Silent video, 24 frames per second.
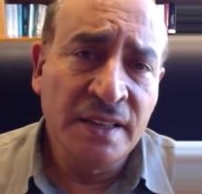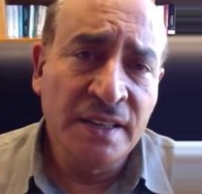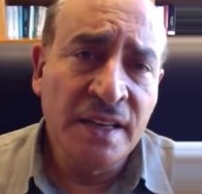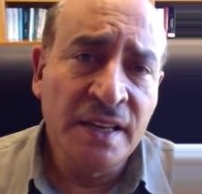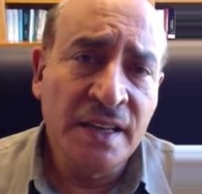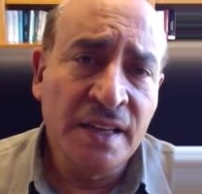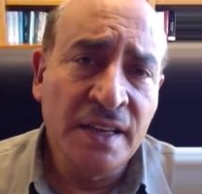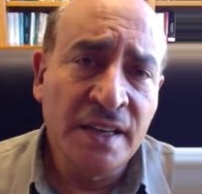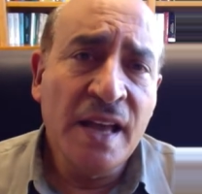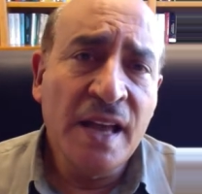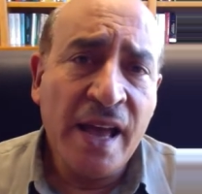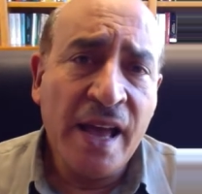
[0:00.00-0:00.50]

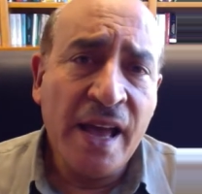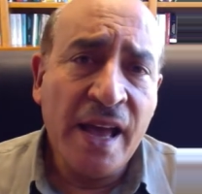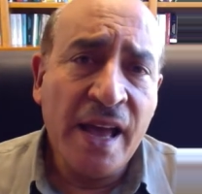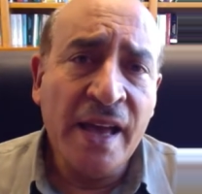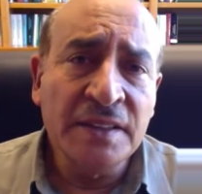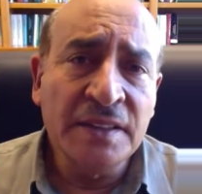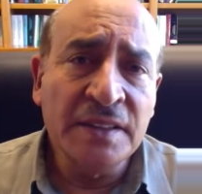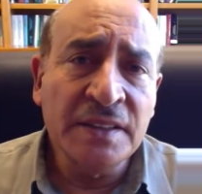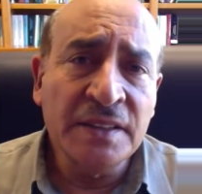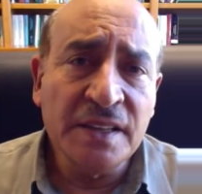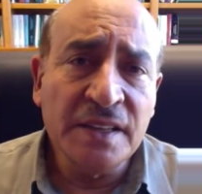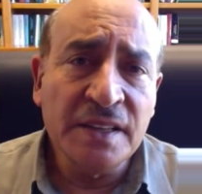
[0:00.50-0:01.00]
and
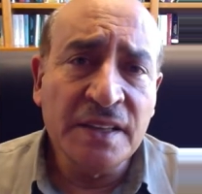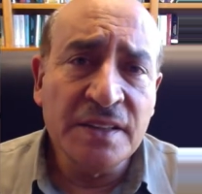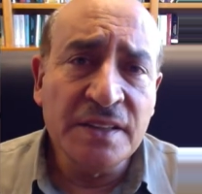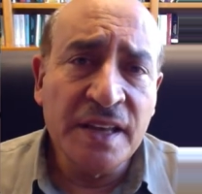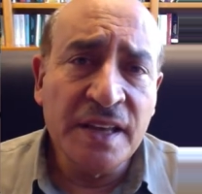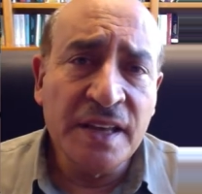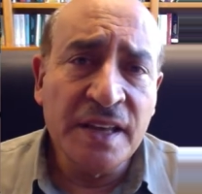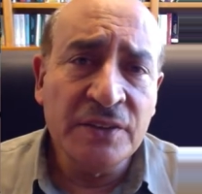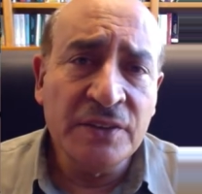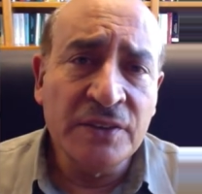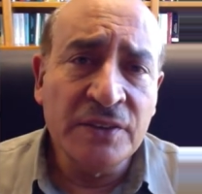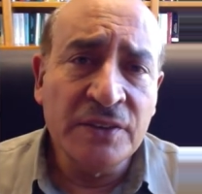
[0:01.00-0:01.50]
then
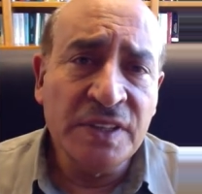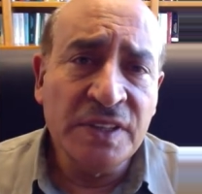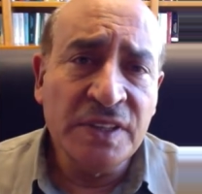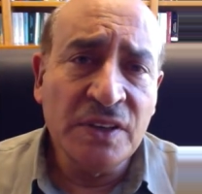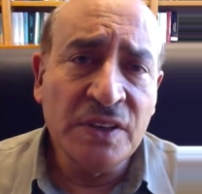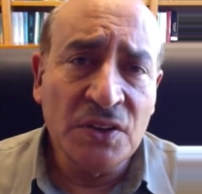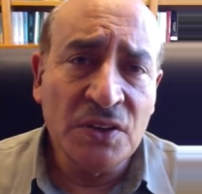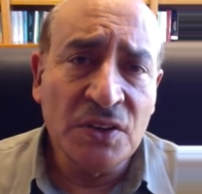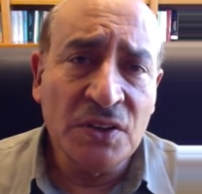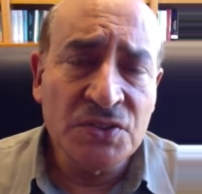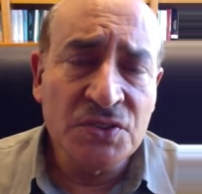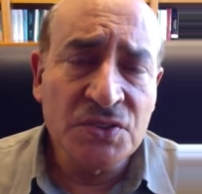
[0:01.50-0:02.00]
we
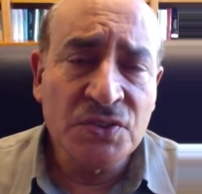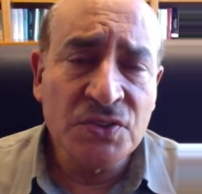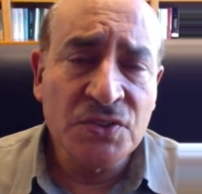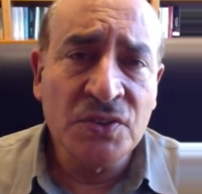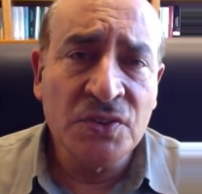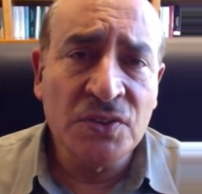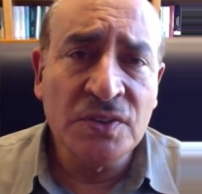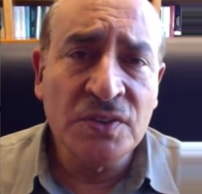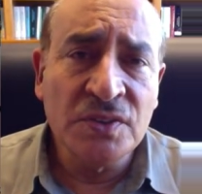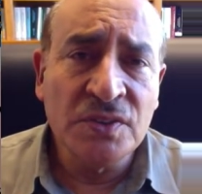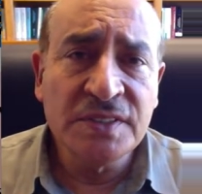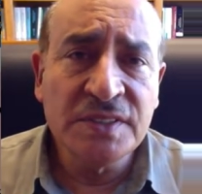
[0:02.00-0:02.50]
also
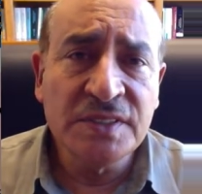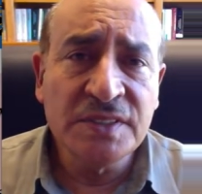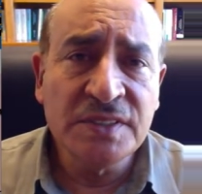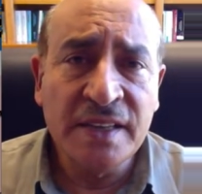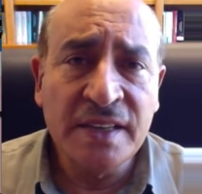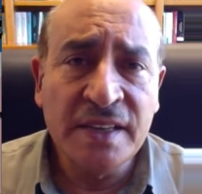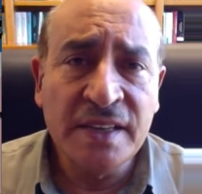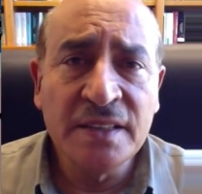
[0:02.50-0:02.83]
take